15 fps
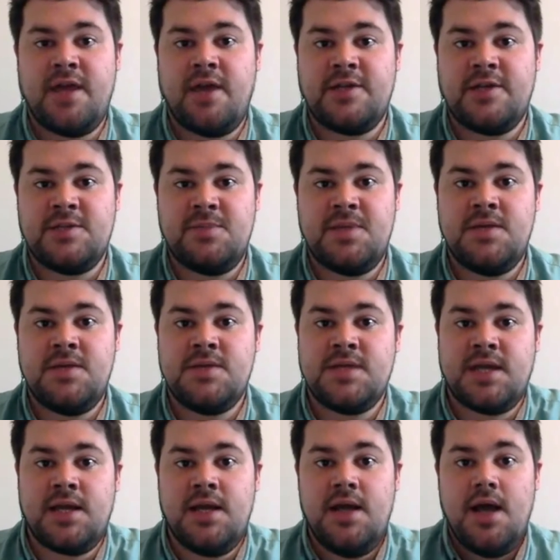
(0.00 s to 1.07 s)
going to be
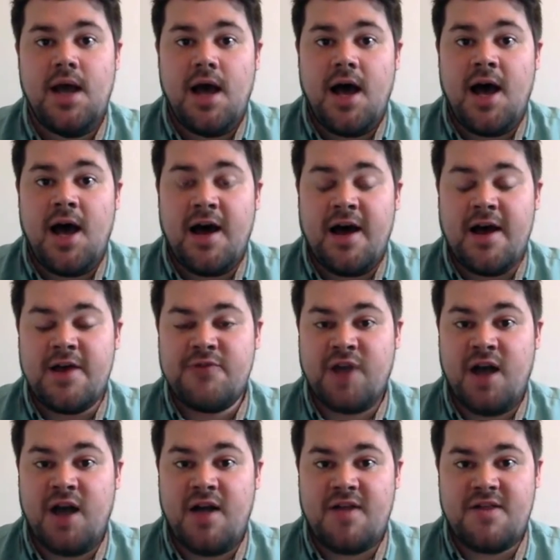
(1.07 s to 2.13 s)
using. As
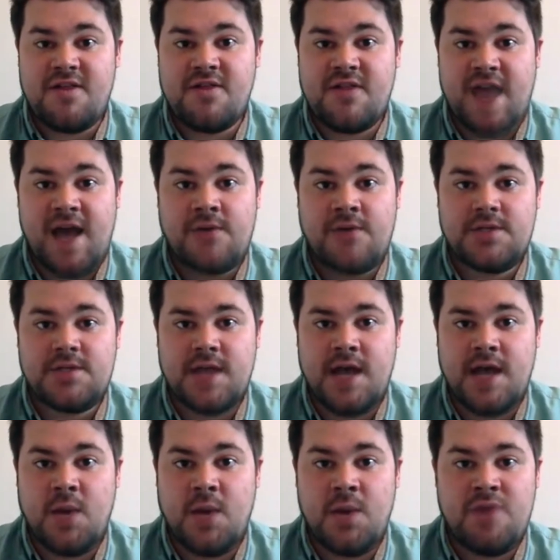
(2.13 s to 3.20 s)
regards to sound,
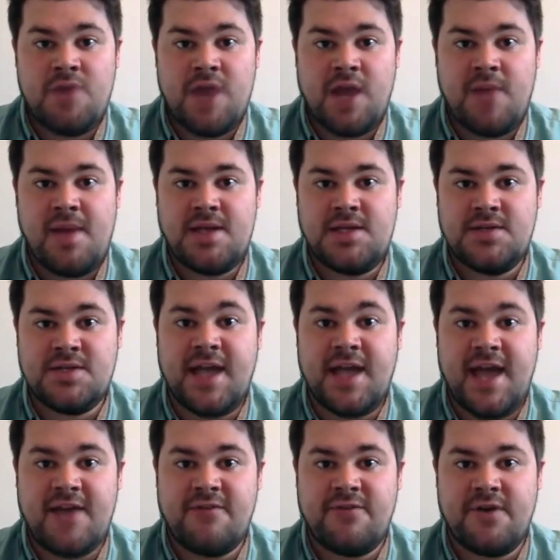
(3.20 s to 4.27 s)
we recommend using
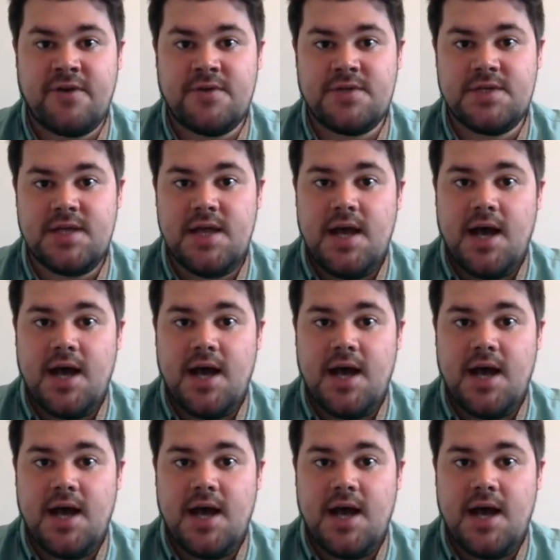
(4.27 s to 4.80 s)
headphones.